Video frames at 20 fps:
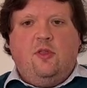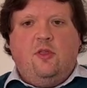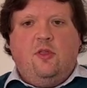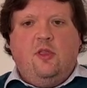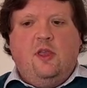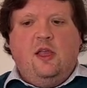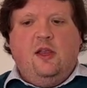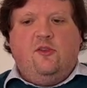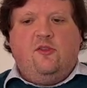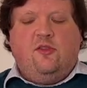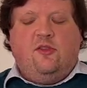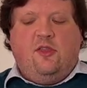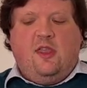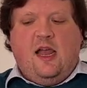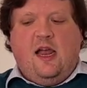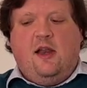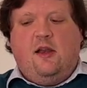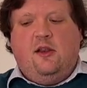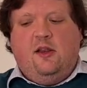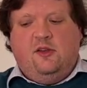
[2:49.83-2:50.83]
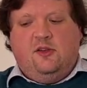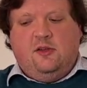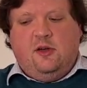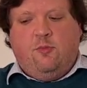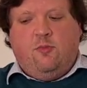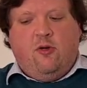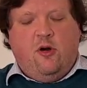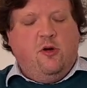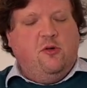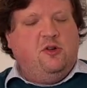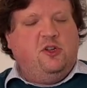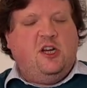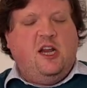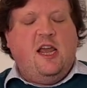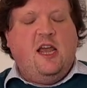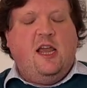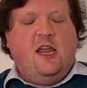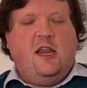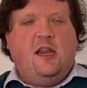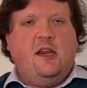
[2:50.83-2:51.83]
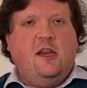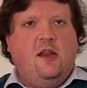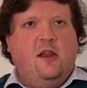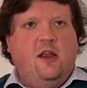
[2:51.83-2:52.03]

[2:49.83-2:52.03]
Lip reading: it's approach A